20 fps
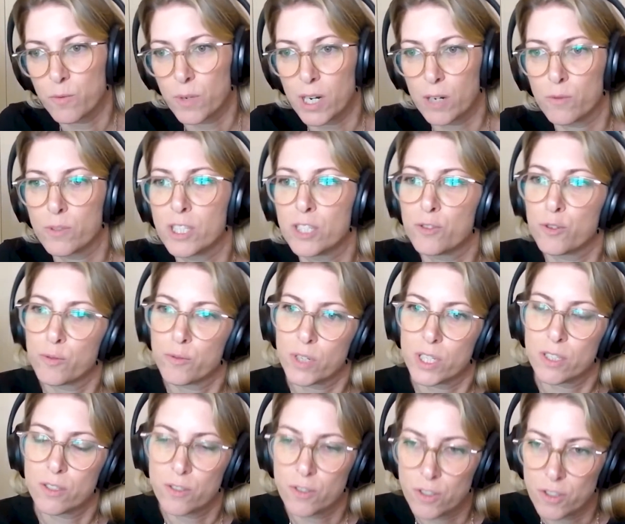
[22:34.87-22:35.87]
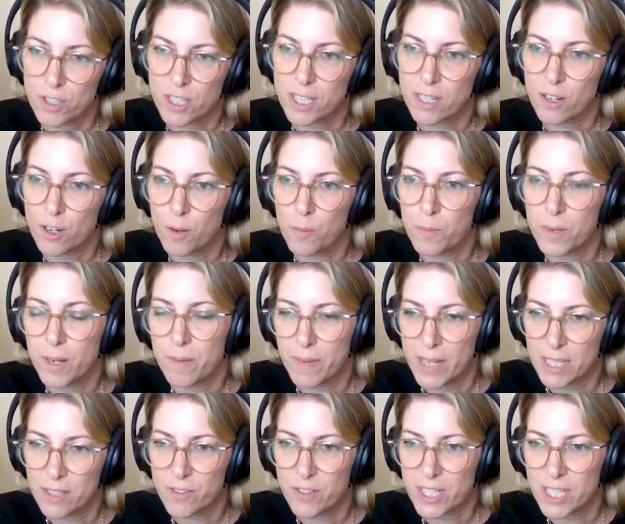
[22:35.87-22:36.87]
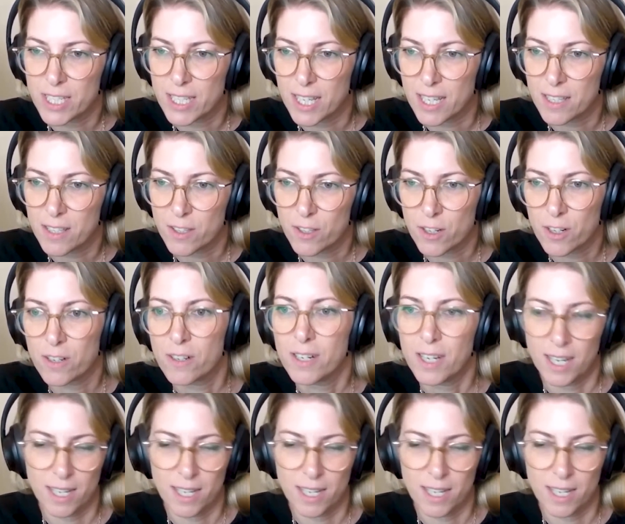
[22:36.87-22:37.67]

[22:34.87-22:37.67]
where do we want to use a complementary sensor,